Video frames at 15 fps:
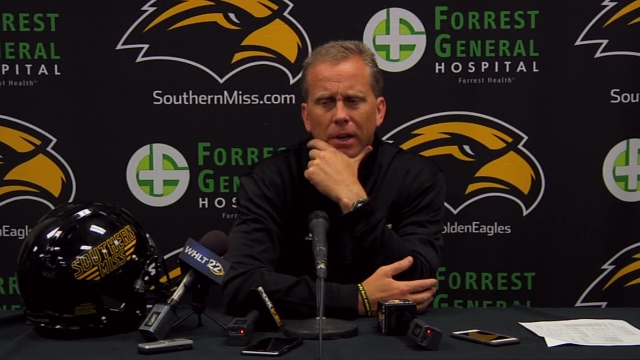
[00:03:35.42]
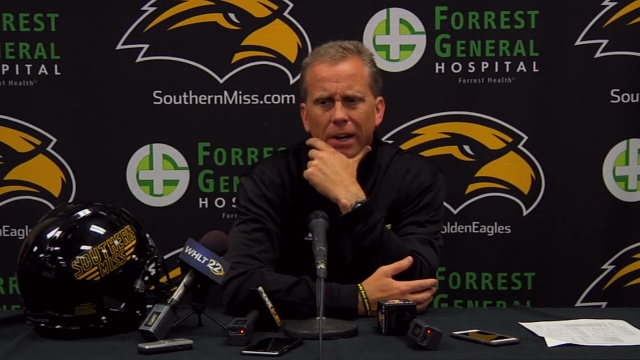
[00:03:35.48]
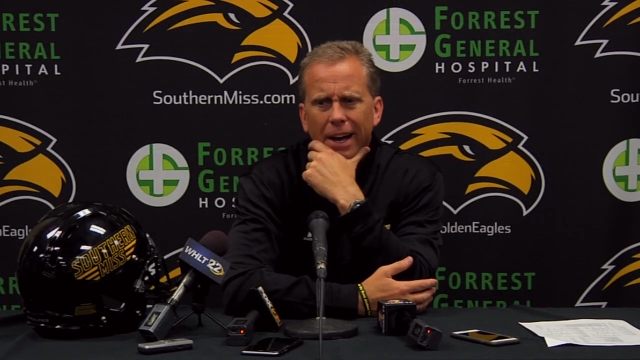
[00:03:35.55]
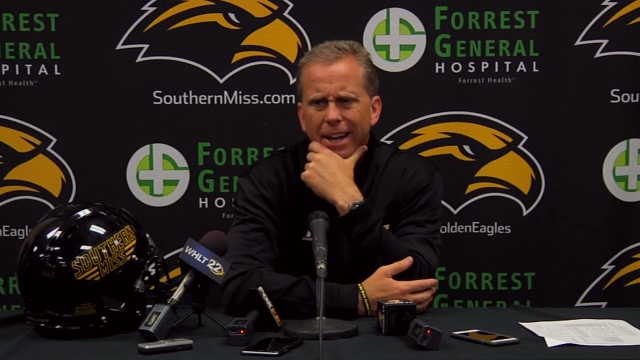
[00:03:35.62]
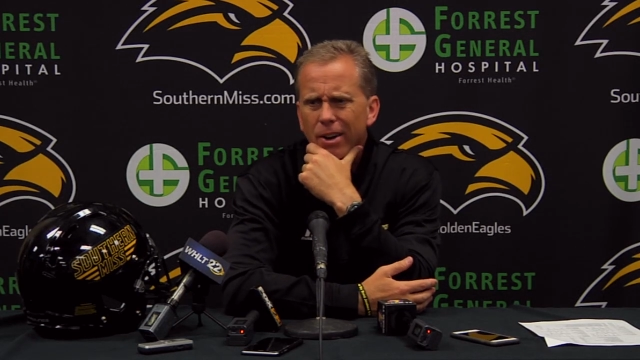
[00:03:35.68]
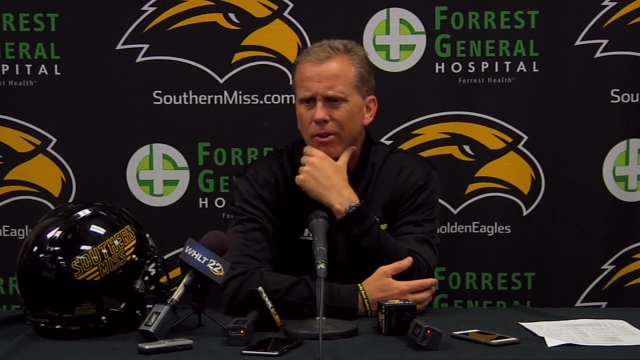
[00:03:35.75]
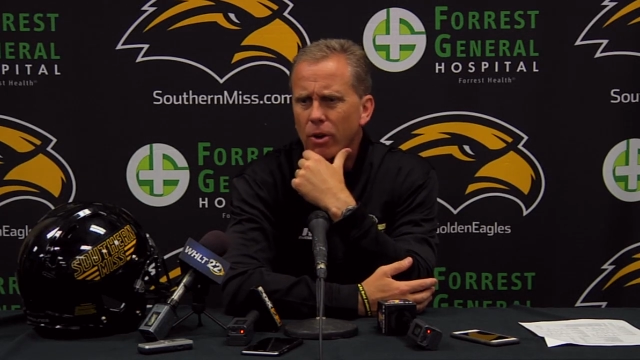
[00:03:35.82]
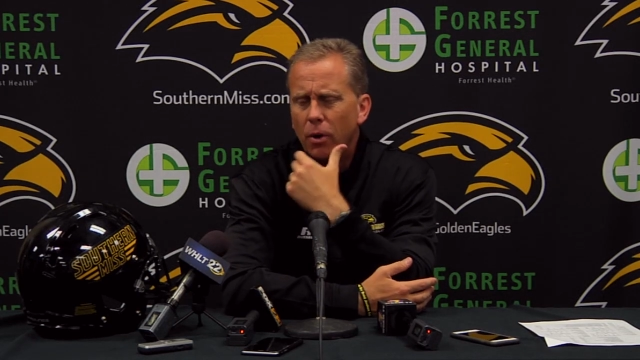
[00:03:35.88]

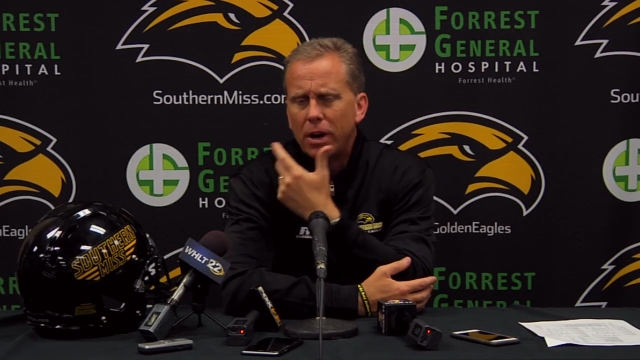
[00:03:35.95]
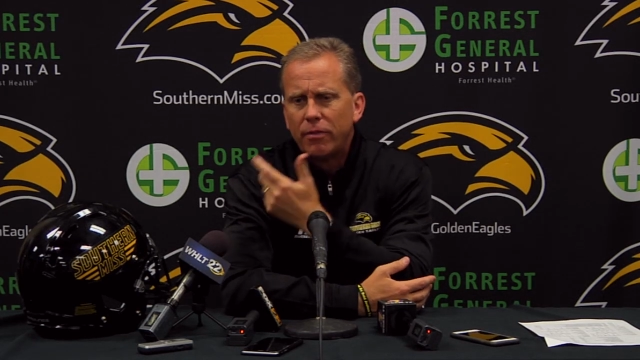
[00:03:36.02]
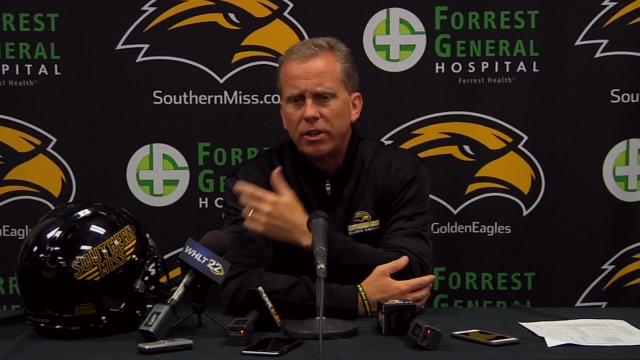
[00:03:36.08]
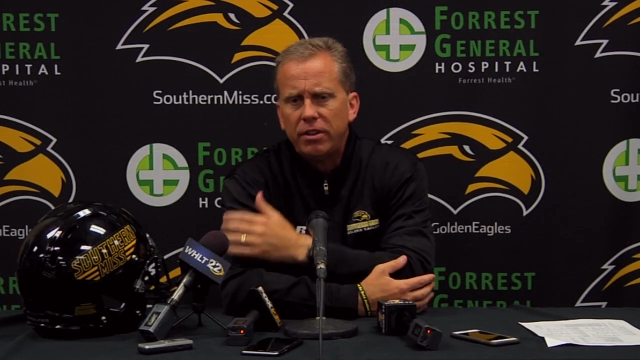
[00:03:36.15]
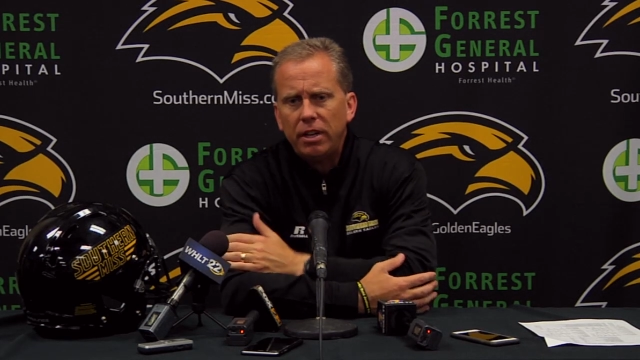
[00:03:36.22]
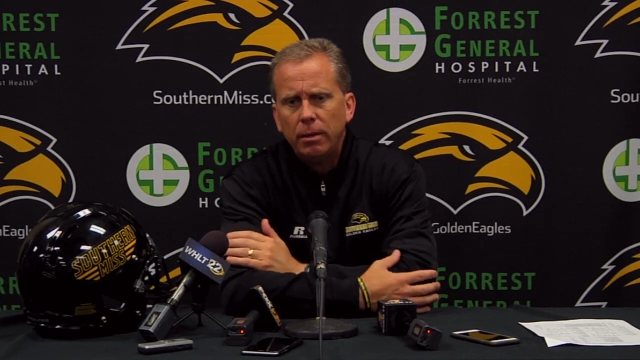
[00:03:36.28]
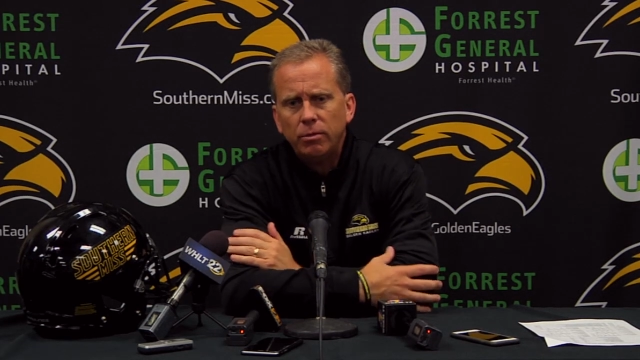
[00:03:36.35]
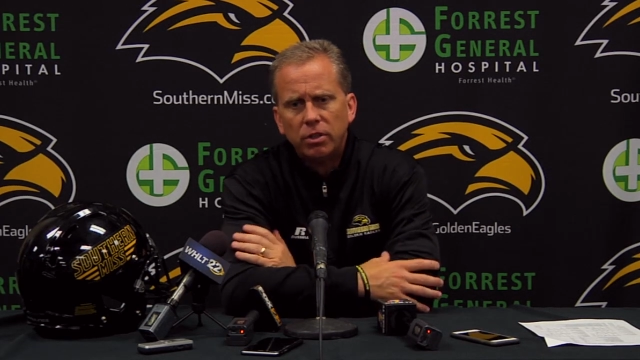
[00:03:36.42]
I don't know. Every
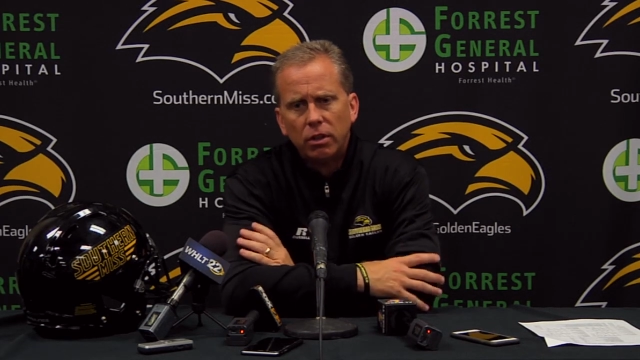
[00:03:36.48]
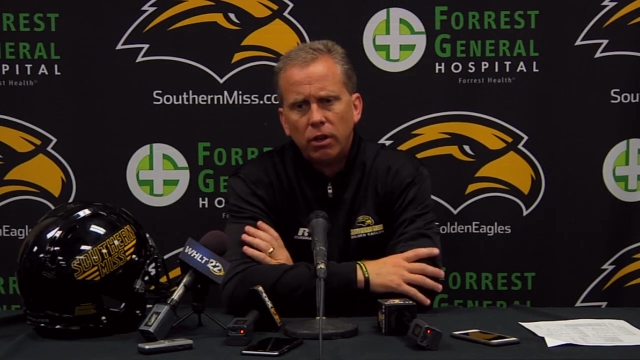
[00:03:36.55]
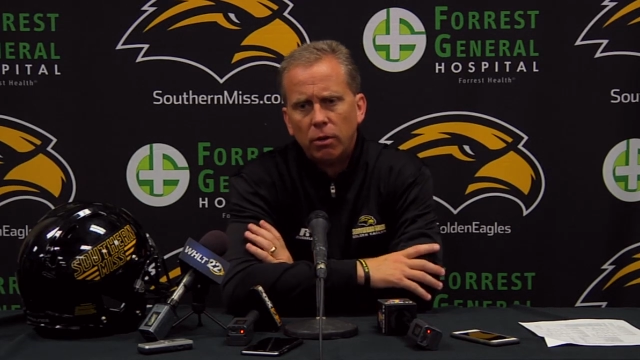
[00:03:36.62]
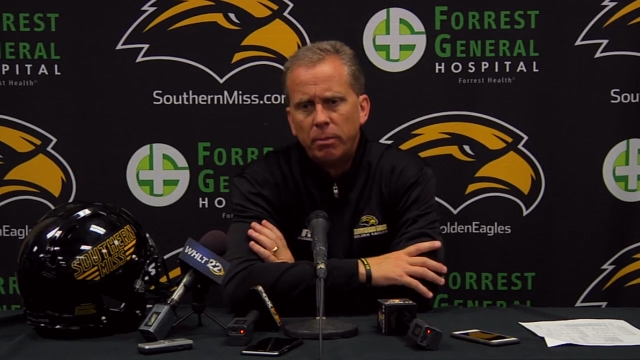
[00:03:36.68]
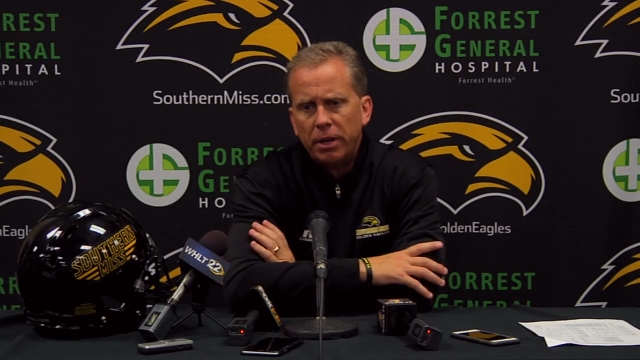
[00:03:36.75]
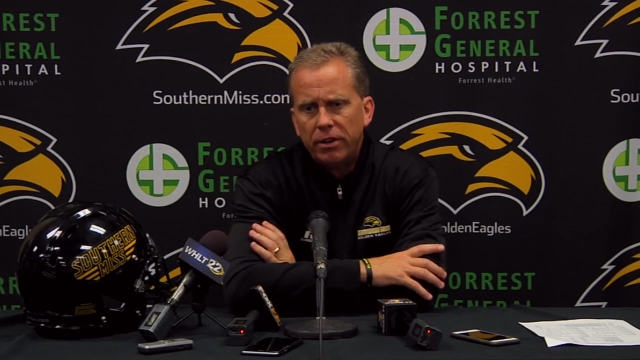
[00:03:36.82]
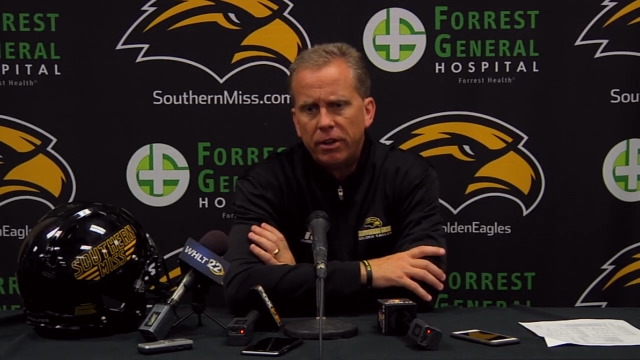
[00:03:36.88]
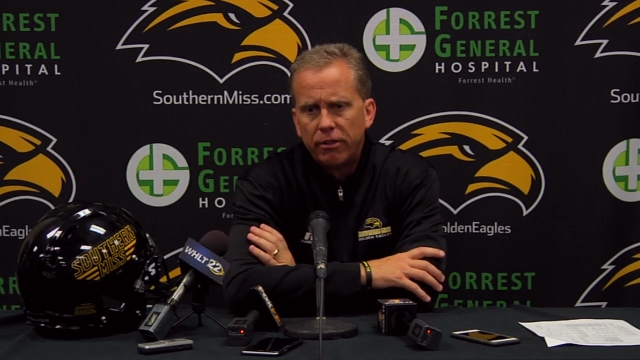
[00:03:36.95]
team's a little
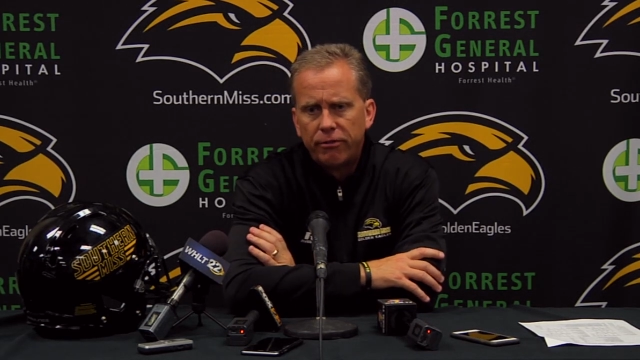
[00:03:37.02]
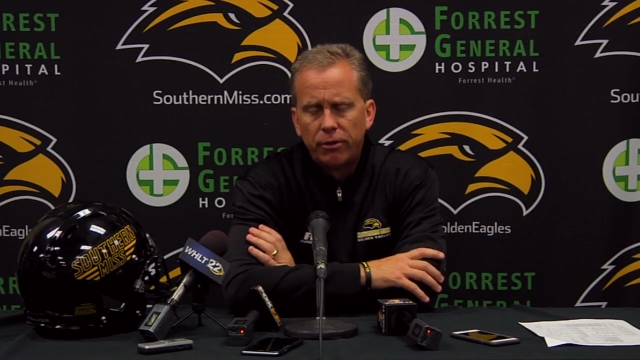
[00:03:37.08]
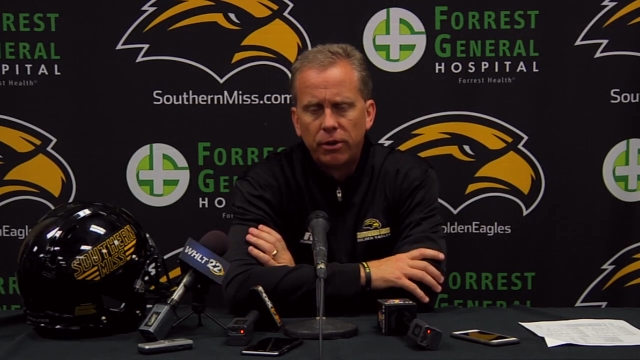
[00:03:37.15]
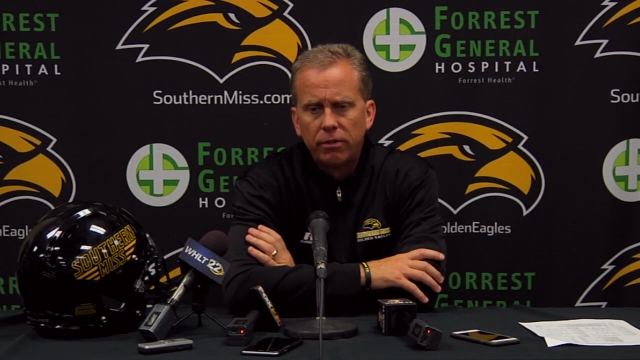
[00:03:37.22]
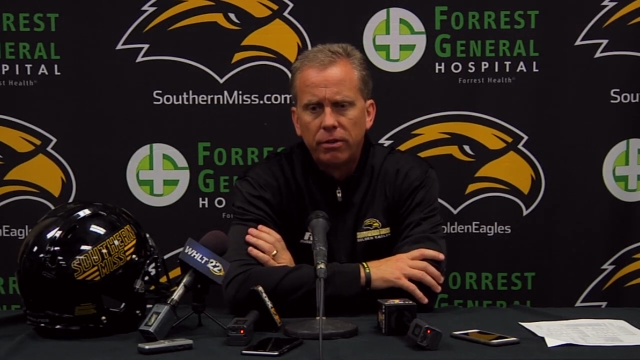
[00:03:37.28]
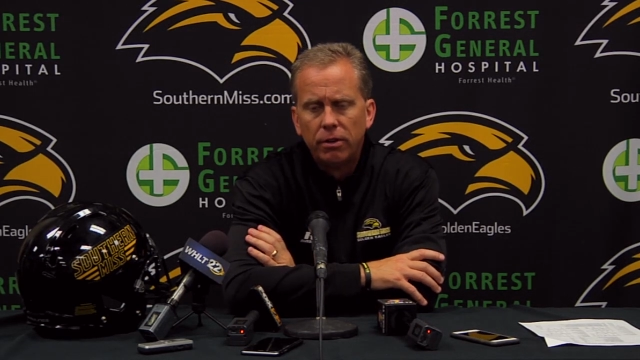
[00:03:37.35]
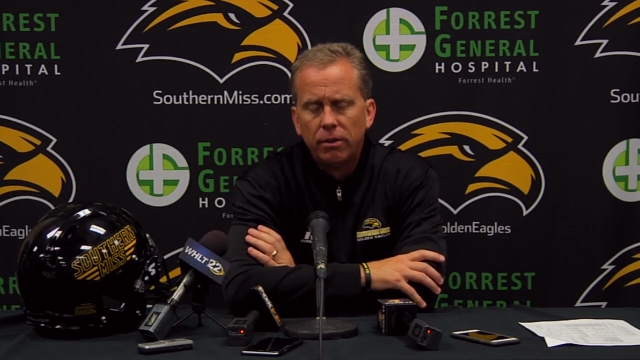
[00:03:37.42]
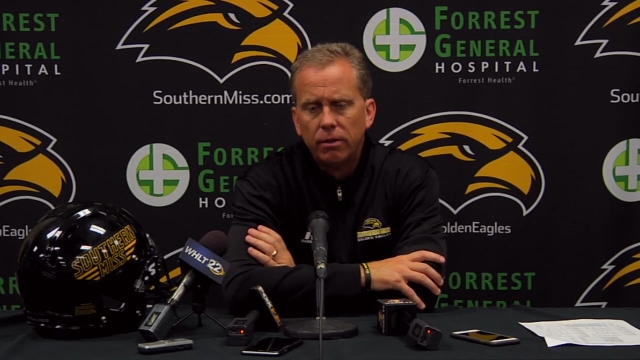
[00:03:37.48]
bit
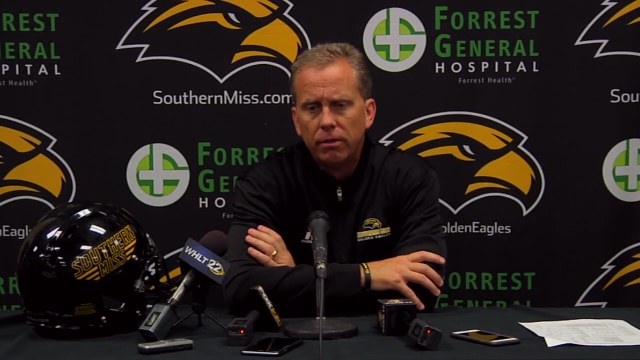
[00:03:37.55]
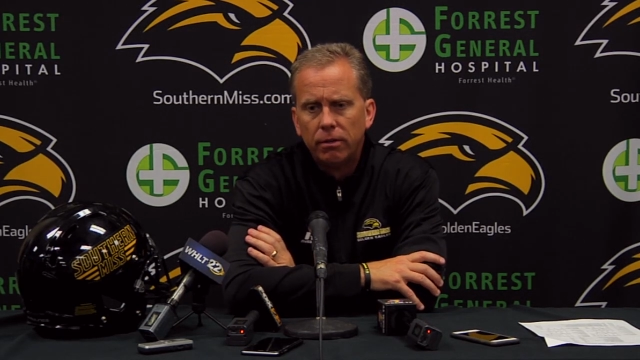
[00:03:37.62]
different.